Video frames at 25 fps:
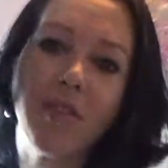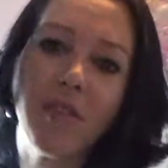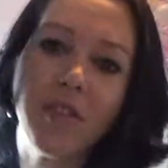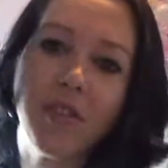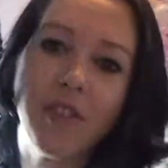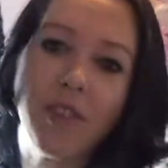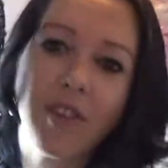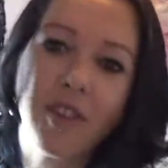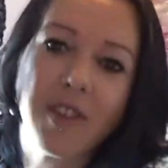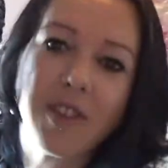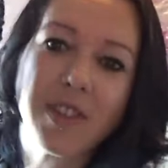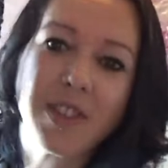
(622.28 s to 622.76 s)

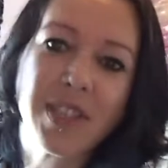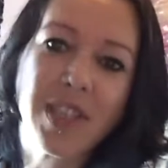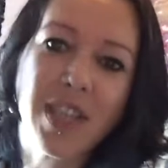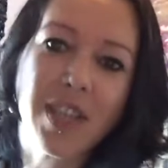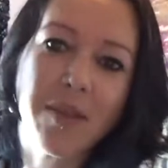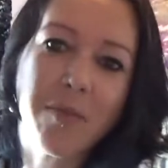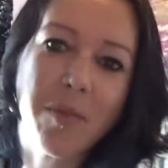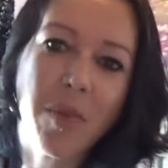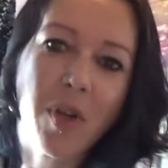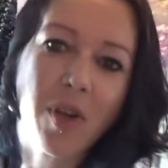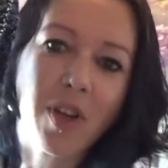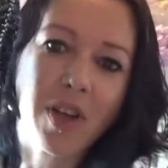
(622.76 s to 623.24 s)
you can see
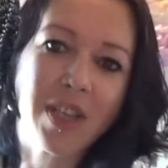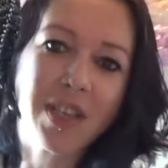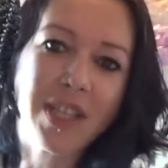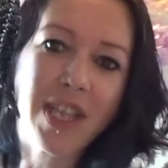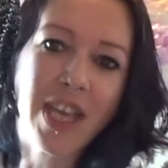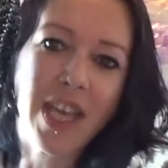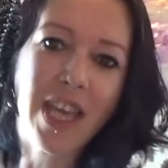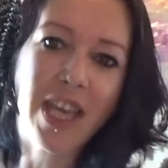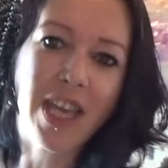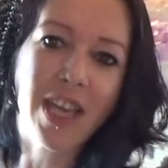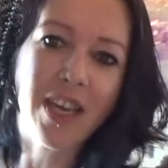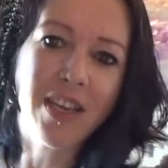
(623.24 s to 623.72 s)
the markers
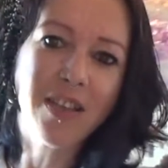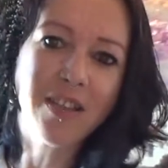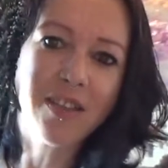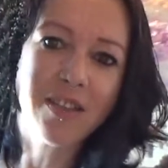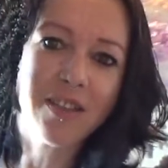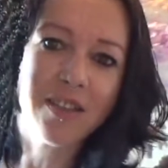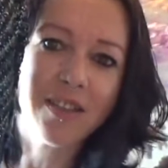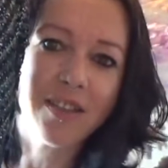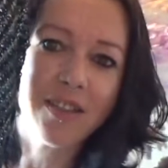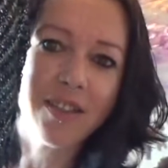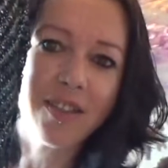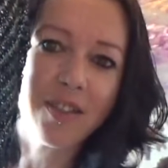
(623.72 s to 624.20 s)
here.
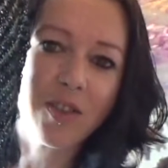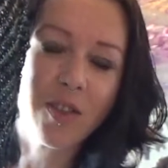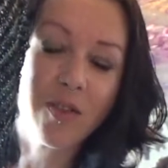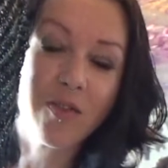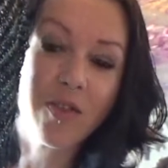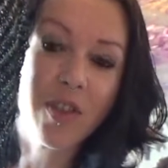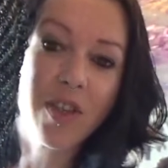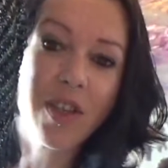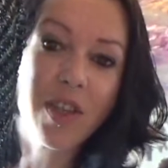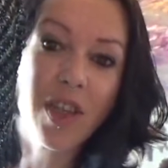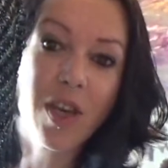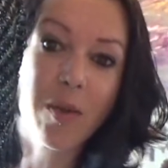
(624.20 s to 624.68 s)
So I've
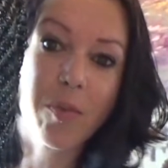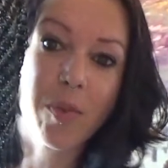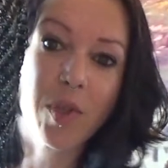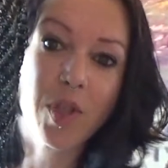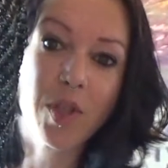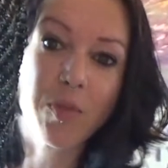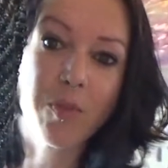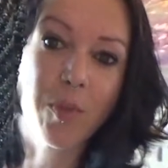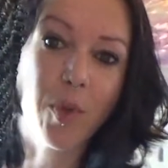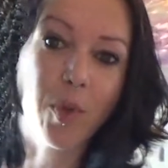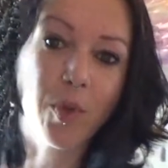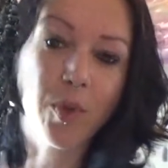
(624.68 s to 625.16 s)
done that
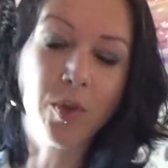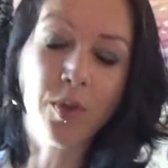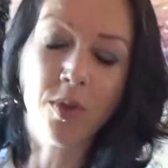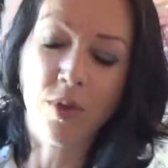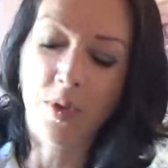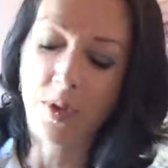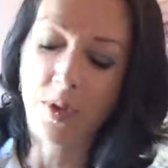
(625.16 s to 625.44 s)
much more.